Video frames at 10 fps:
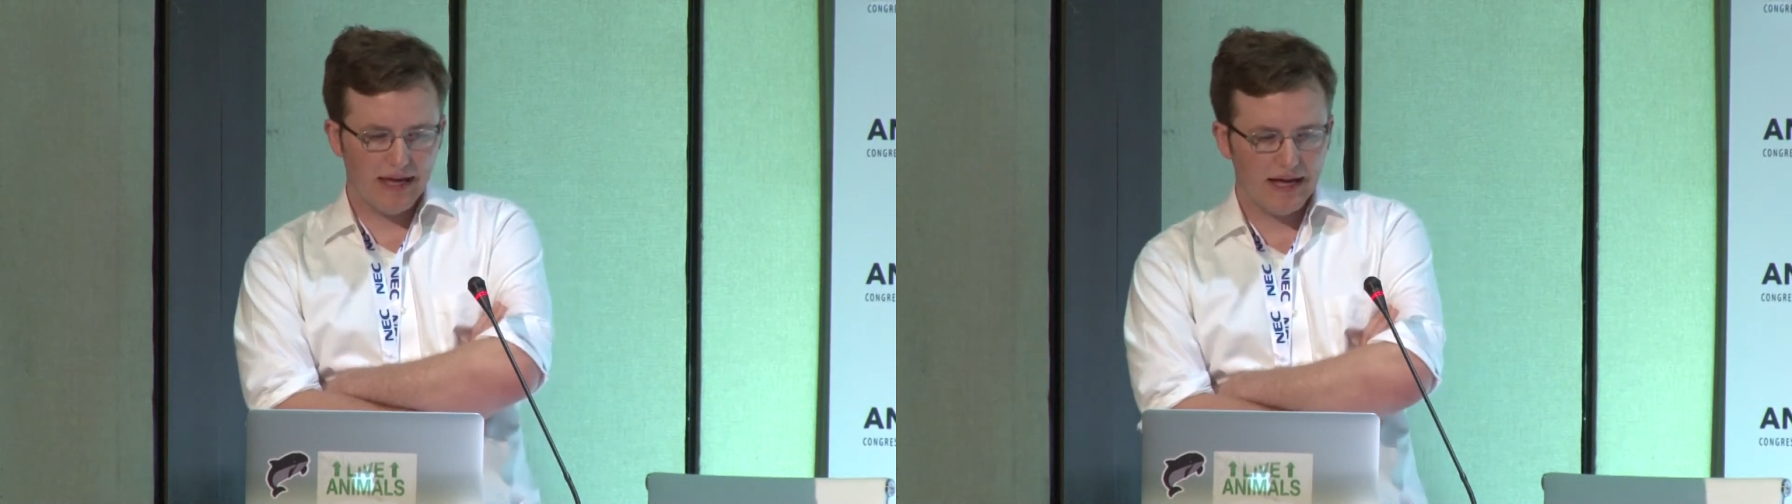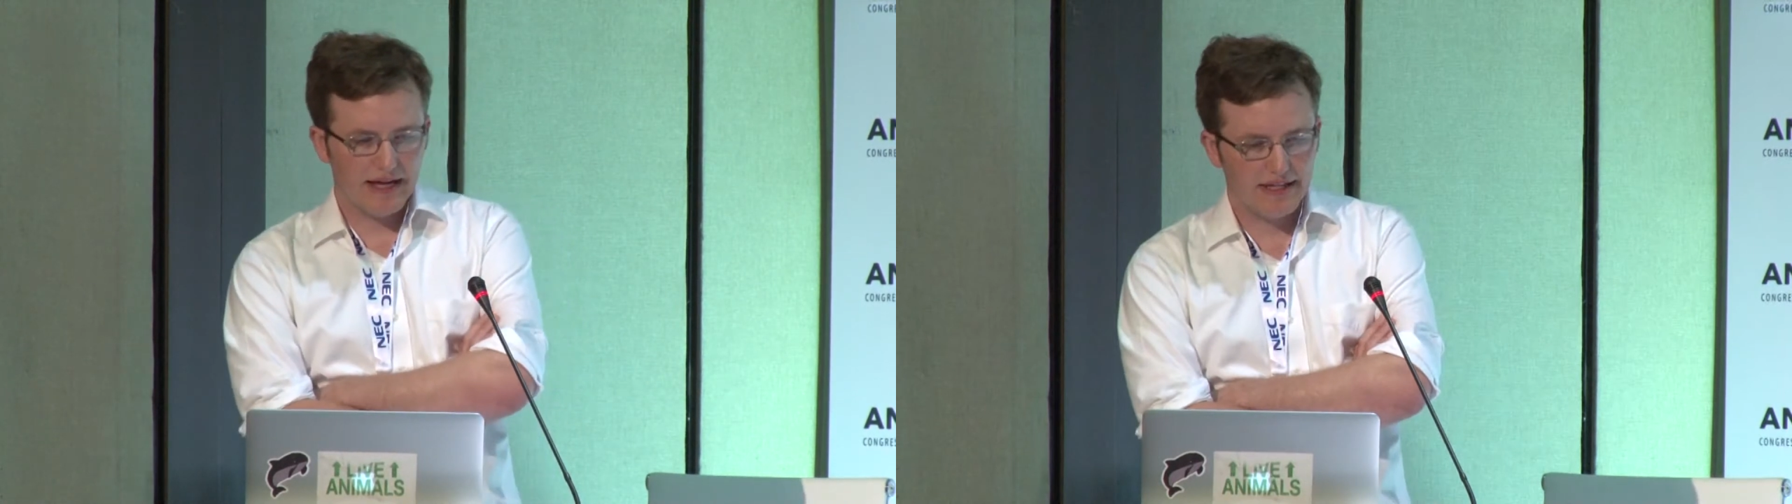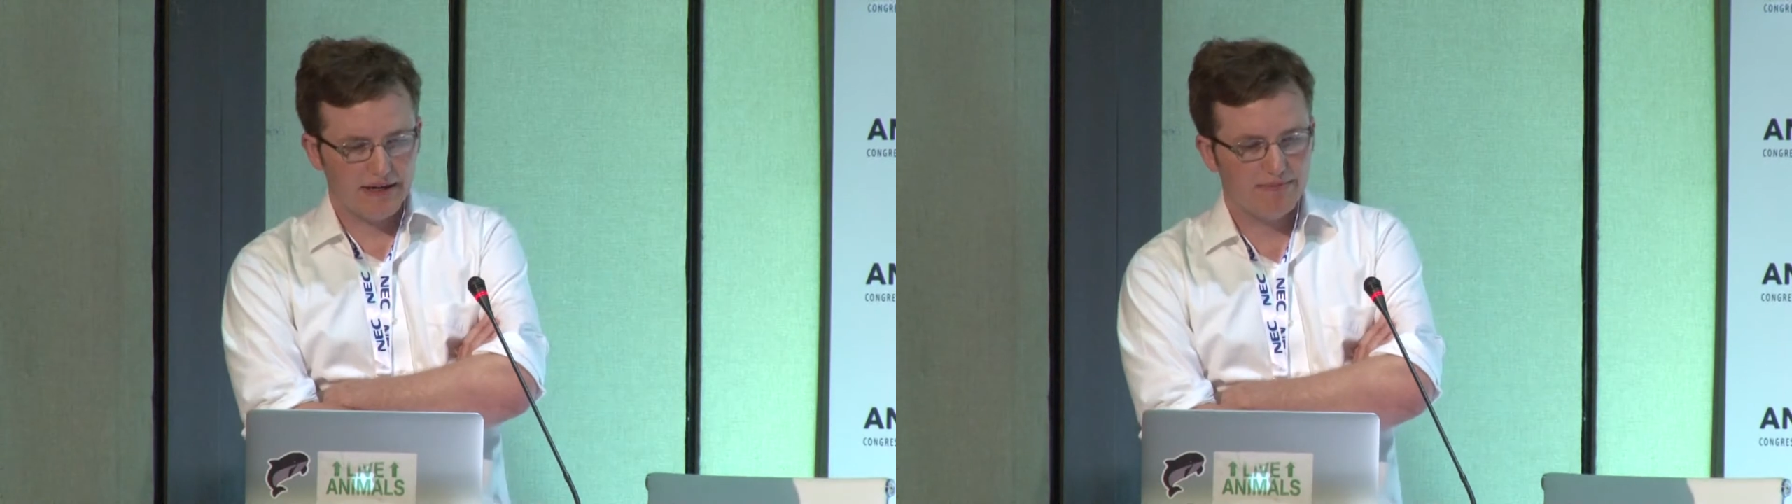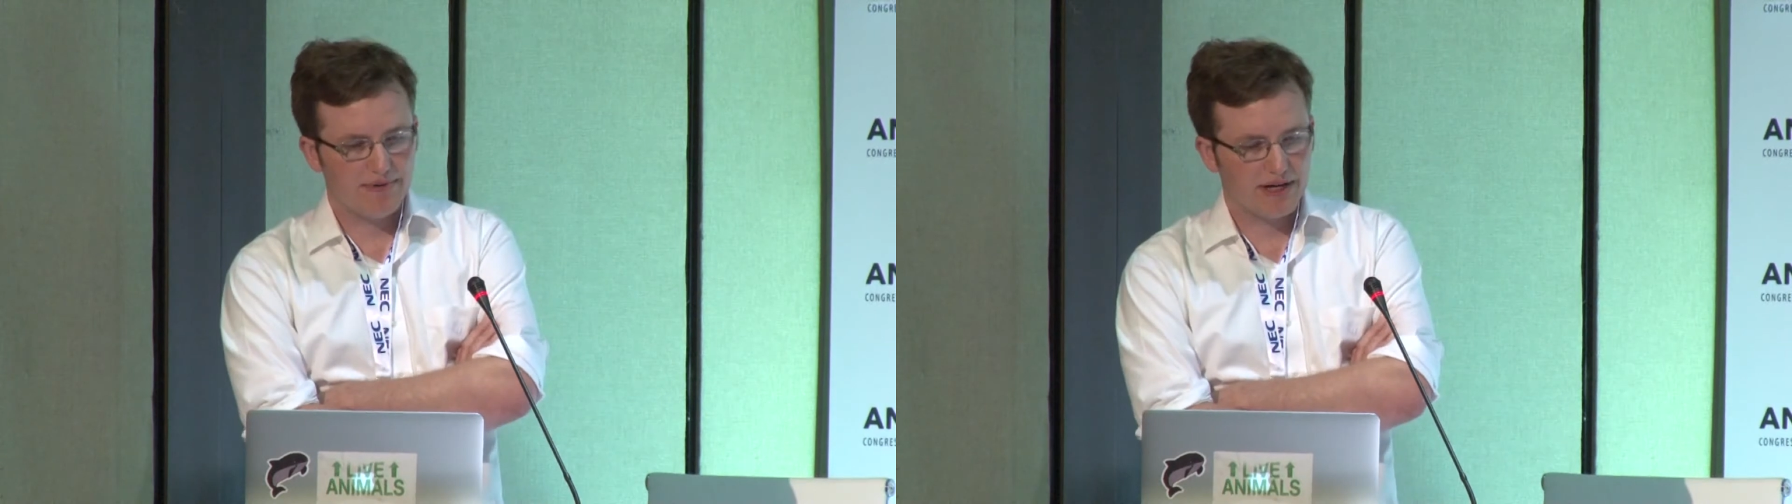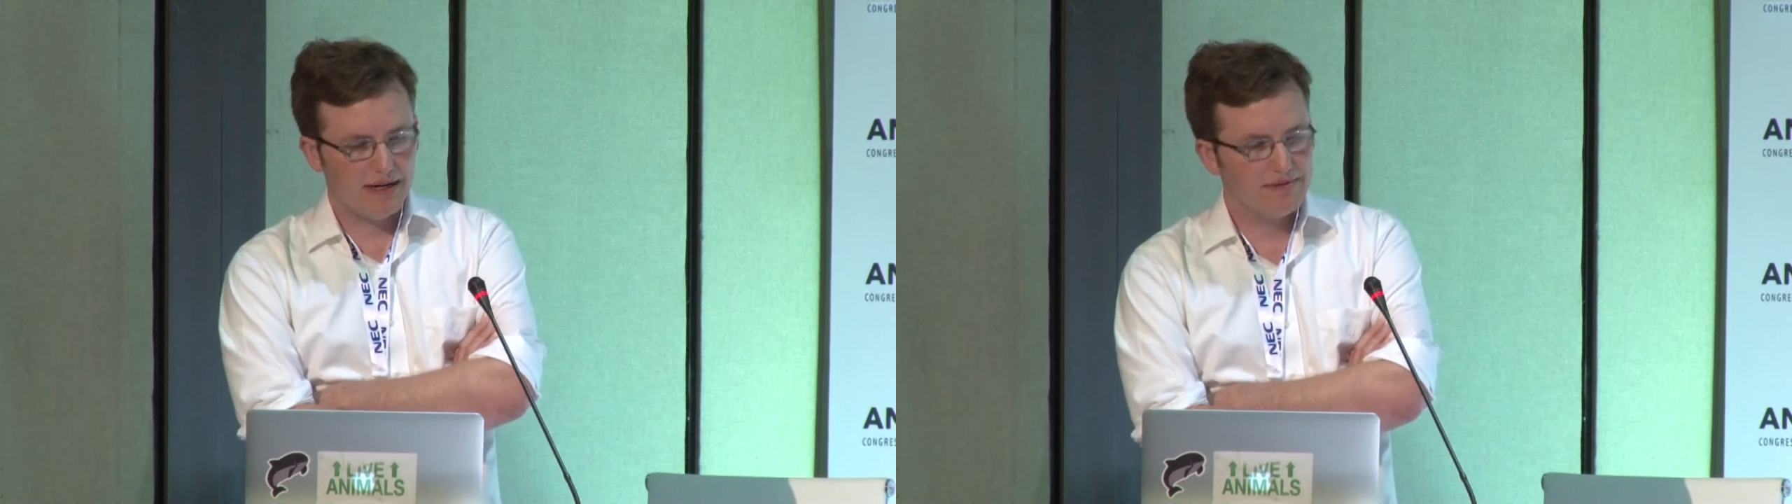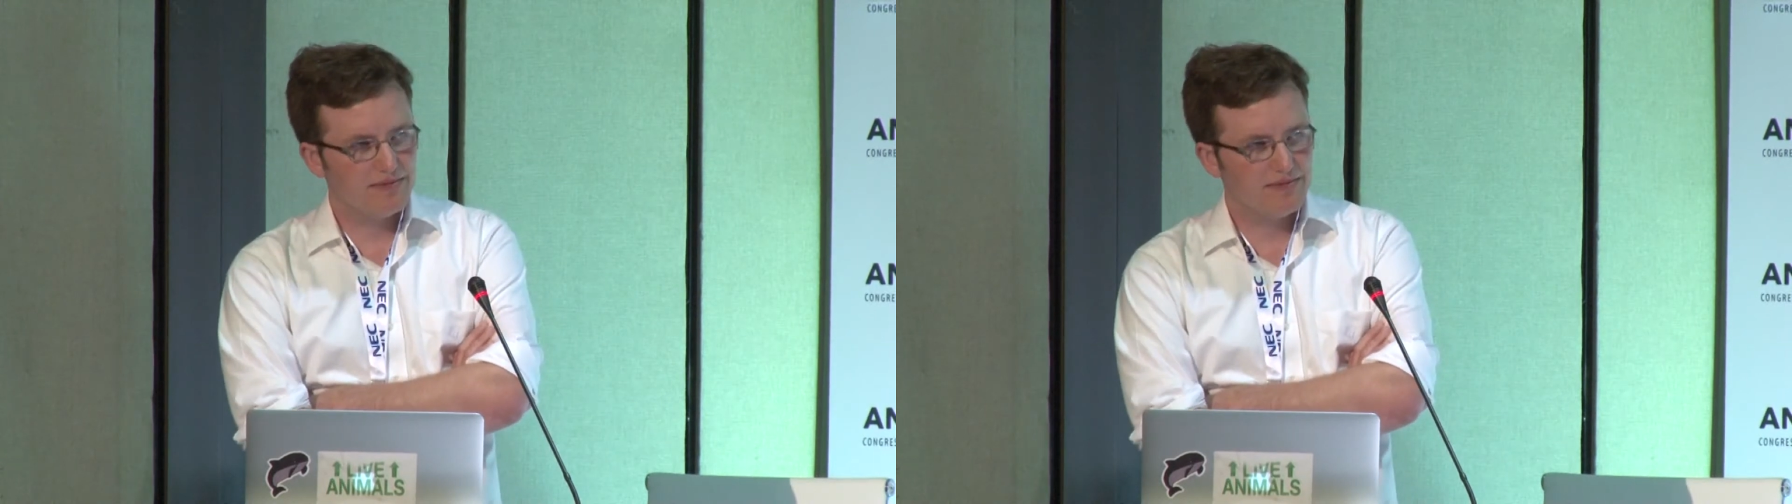And then perhaps